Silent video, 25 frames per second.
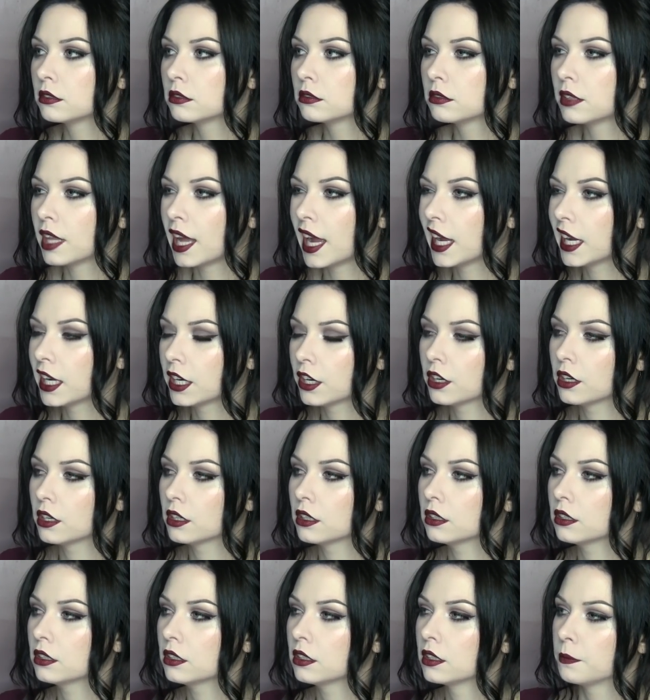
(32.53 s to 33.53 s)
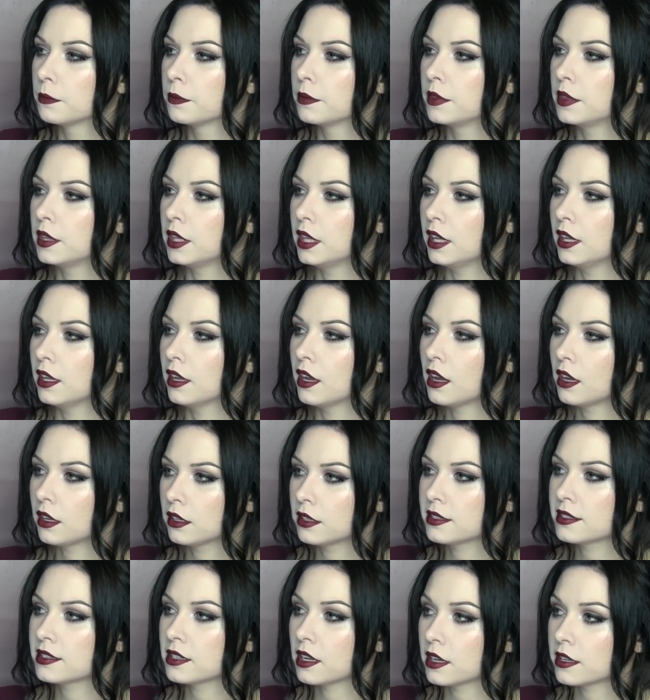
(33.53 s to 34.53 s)
liner, the
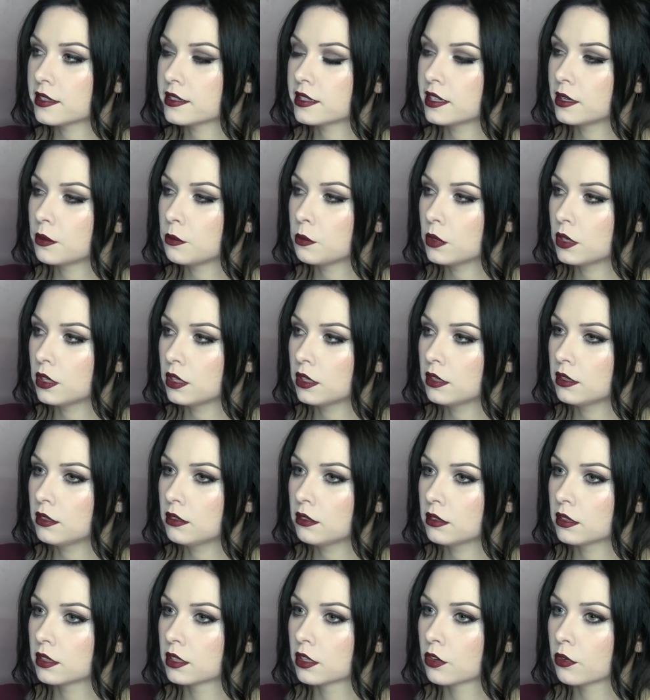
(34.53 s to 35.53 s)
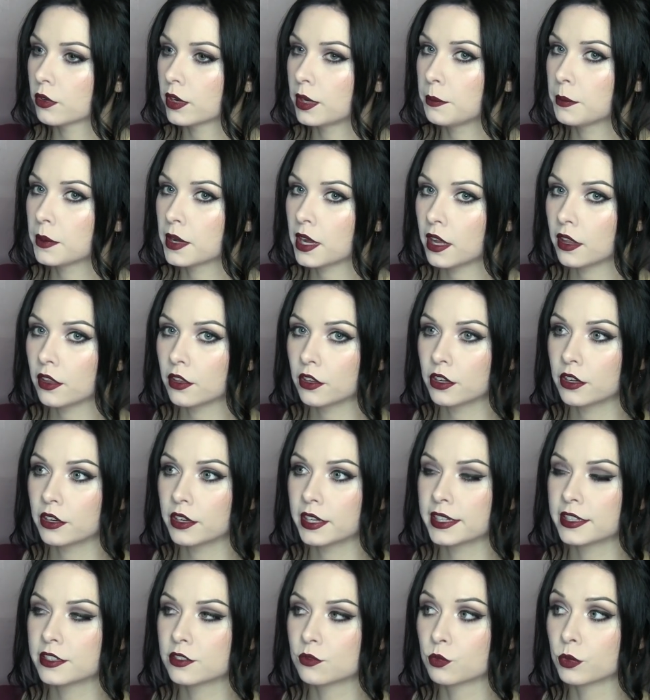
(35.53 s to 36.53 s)
Anastasia one, the cream color
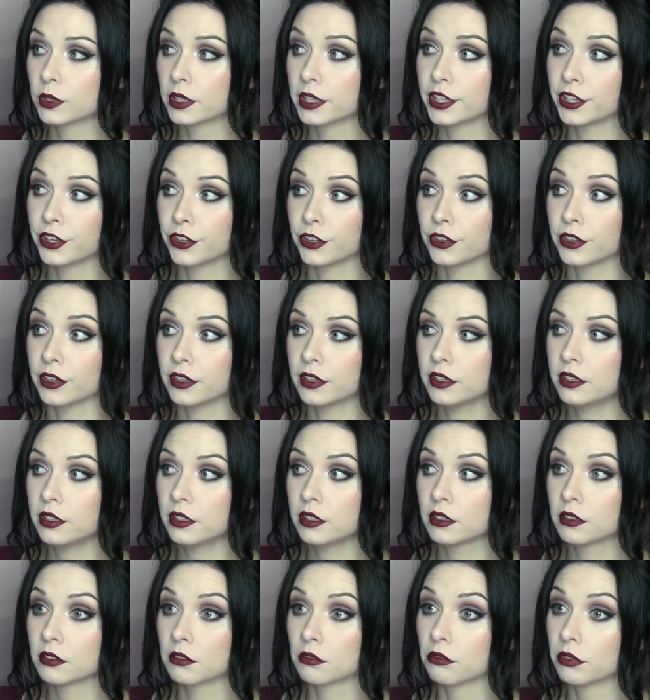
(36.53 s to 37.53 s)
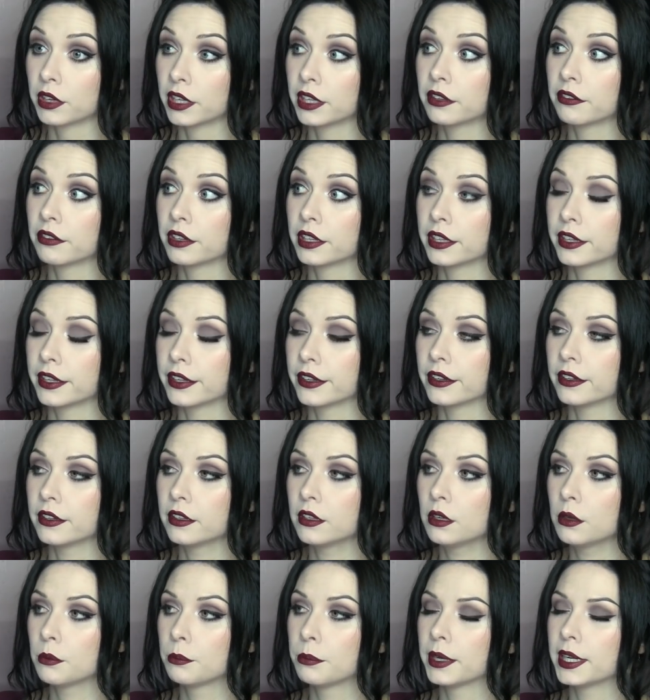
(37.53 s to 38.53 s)
is really good, really
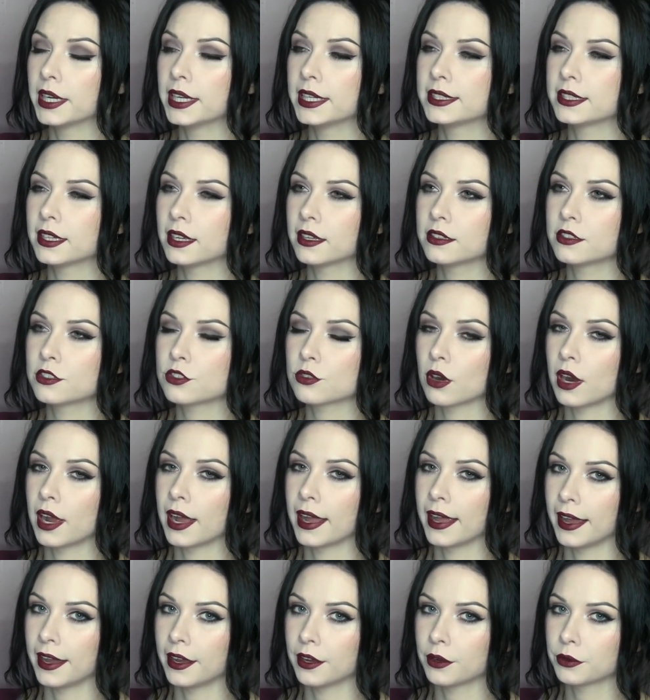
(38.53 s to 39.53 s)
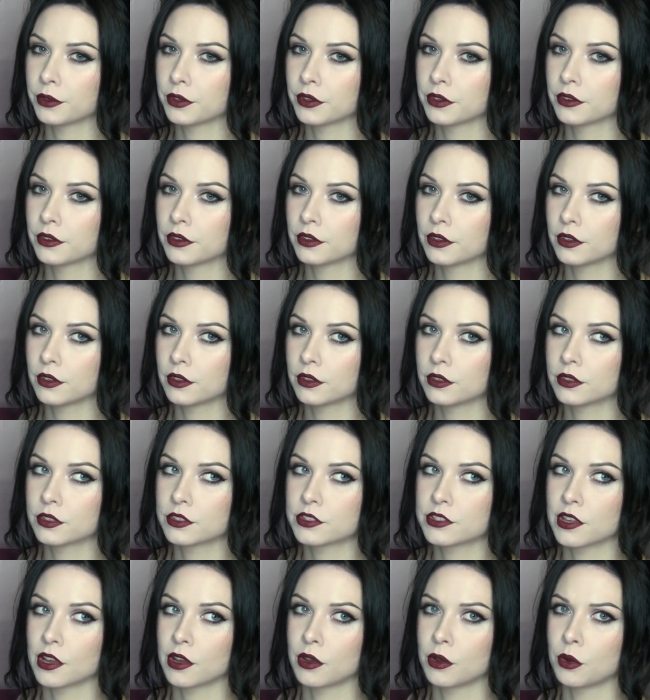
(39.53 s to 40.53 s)
good, but it does dry out.
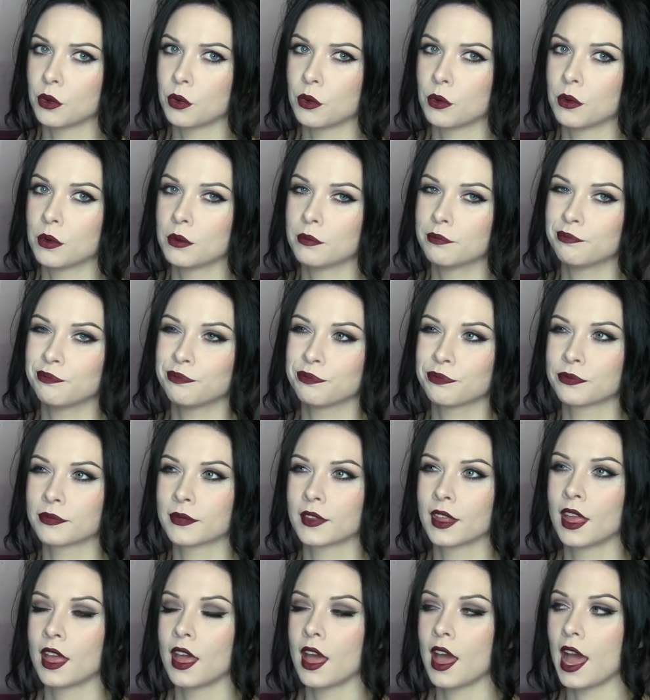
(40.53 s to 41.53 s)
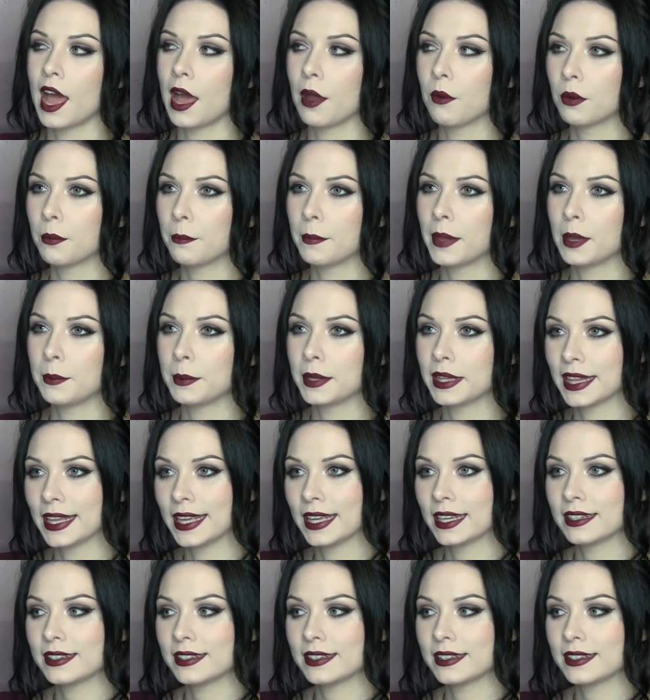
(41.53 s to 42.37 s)
So I would maybe